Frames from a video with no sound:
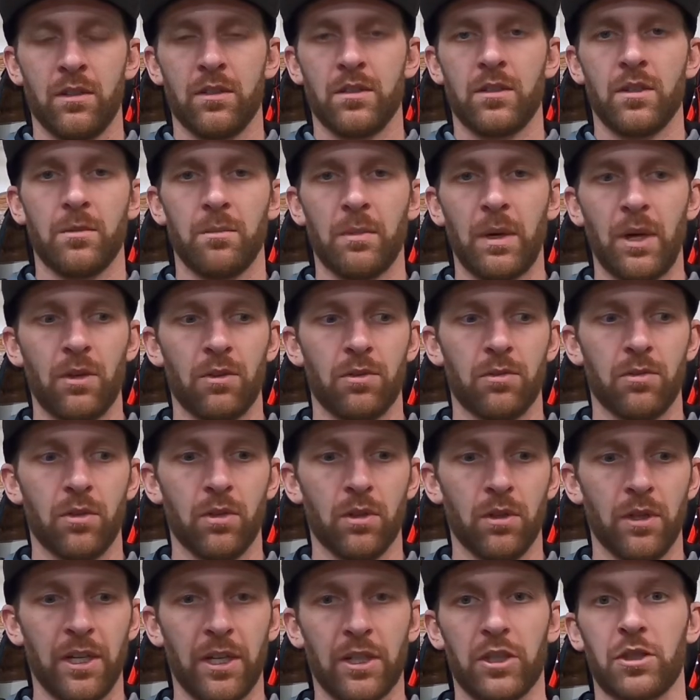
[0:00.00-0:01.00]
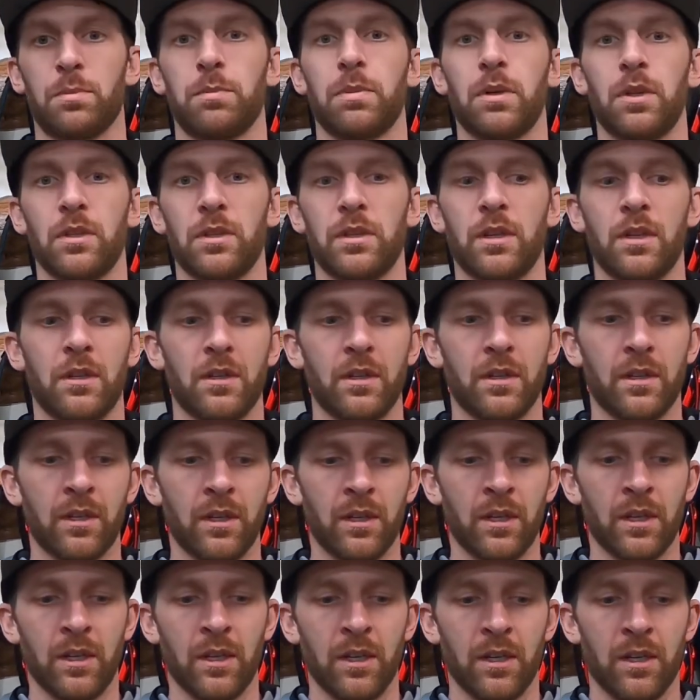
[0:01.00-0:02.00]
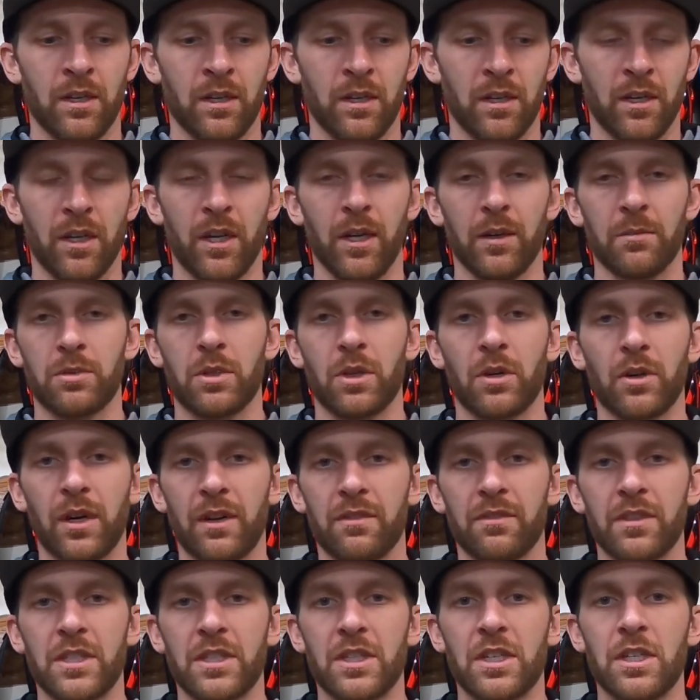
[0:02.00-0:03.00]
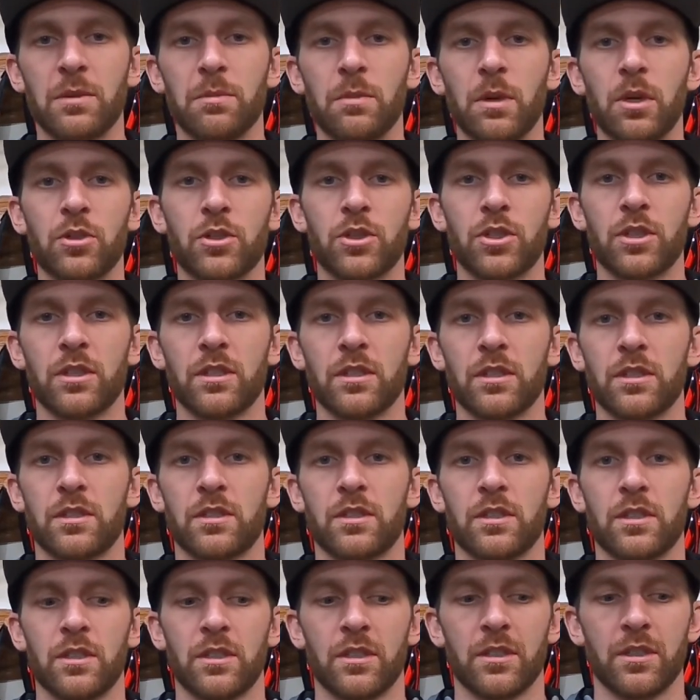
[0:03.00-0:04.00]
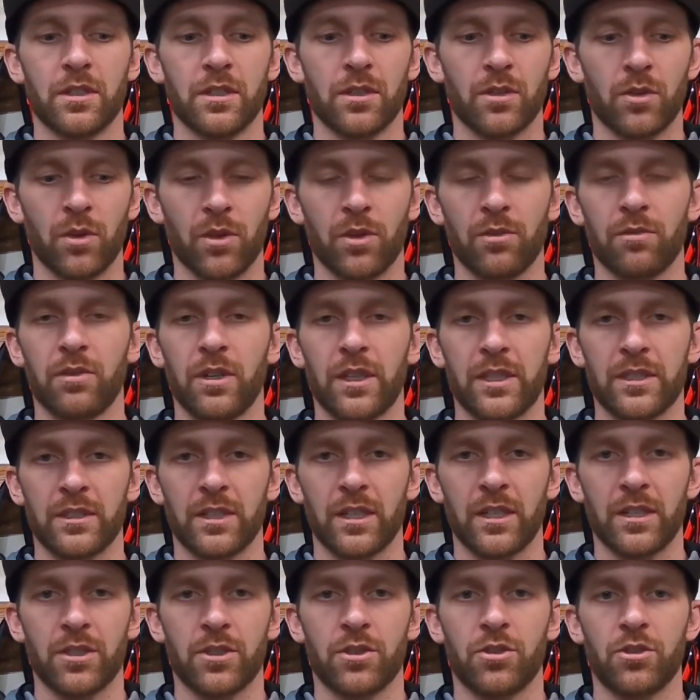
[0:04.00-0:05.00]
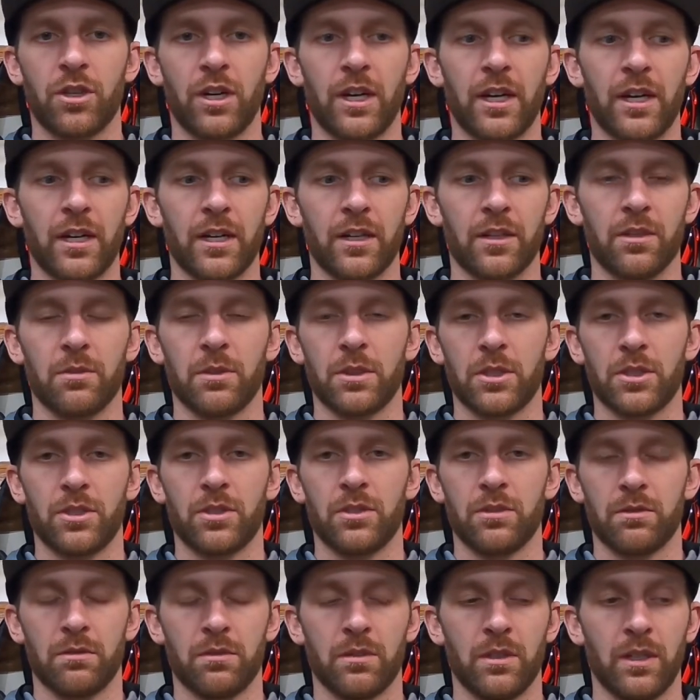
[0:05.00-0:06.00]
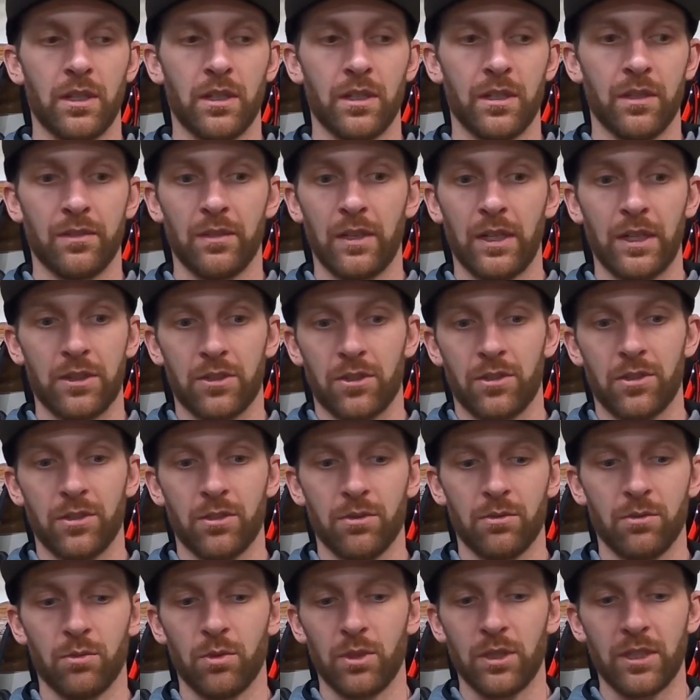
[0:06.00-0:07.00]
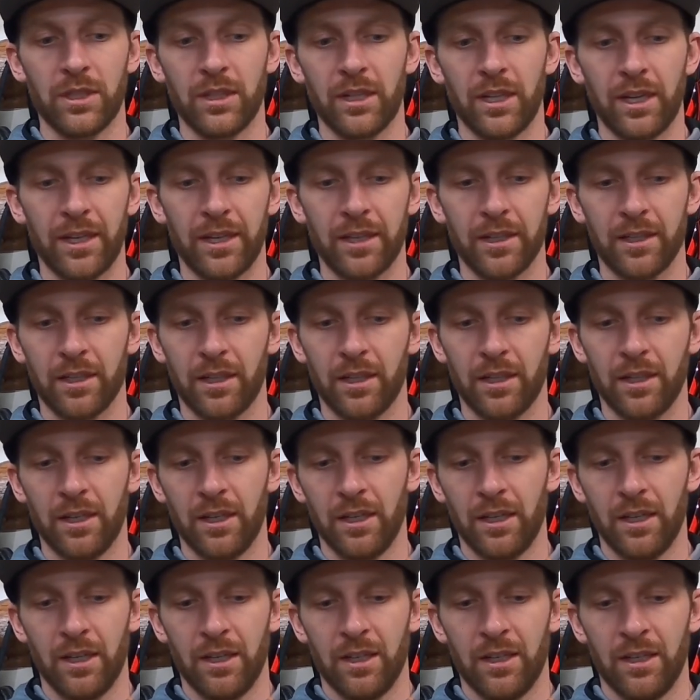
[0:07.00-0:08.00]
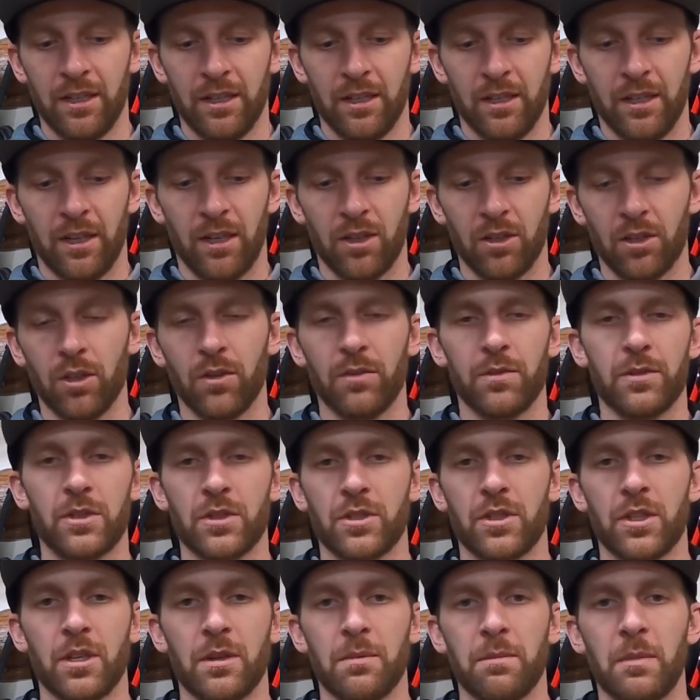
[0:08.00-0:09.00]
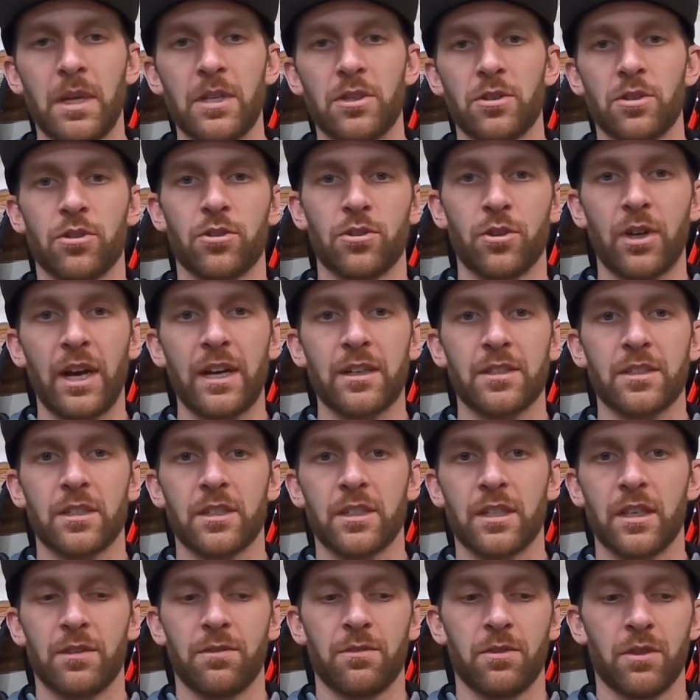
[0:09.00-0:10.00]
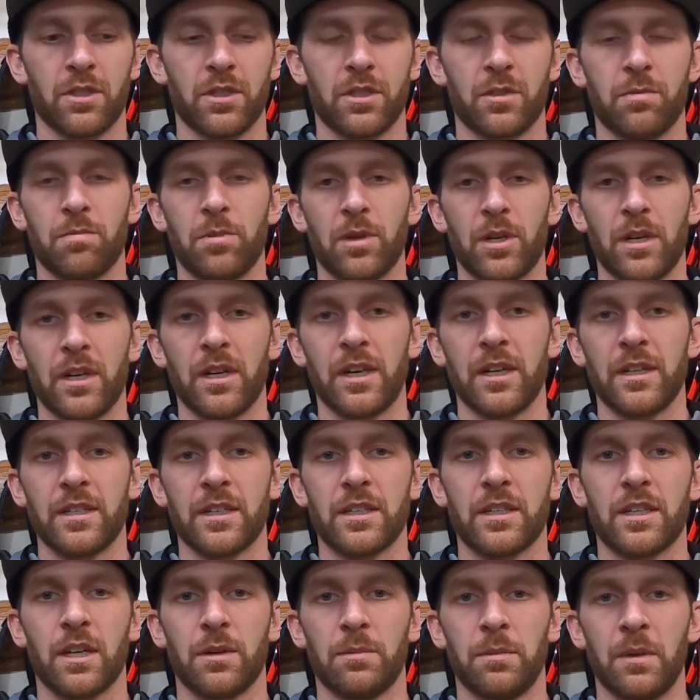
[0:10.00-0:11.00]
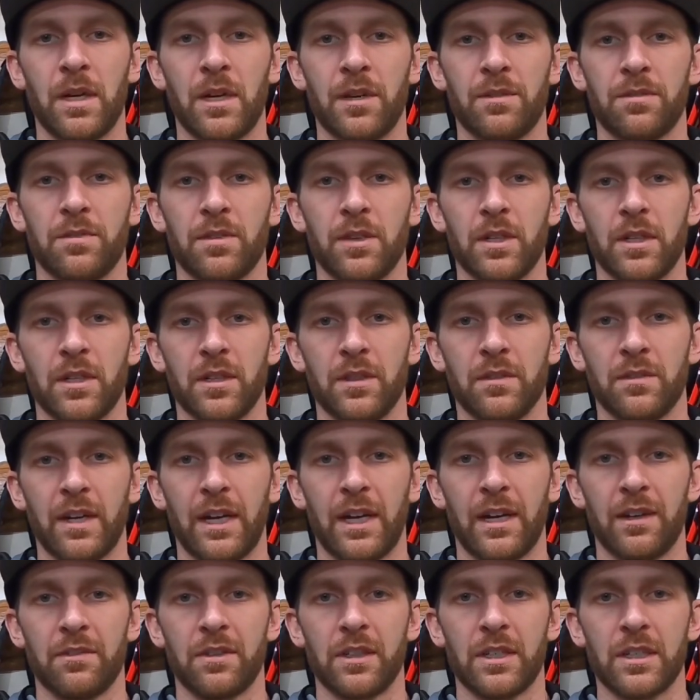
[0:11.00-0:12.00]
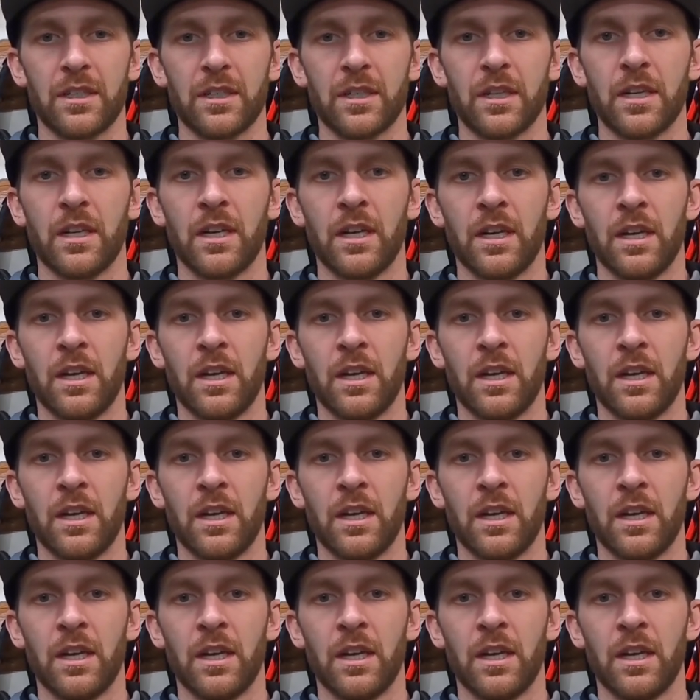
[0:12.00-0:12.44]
It's a mouthful, expert. So I don't have the T-Motion this year or the Flex Edge track, which I actually really like. I don't know if there's any major drastic difference, but I did come off of having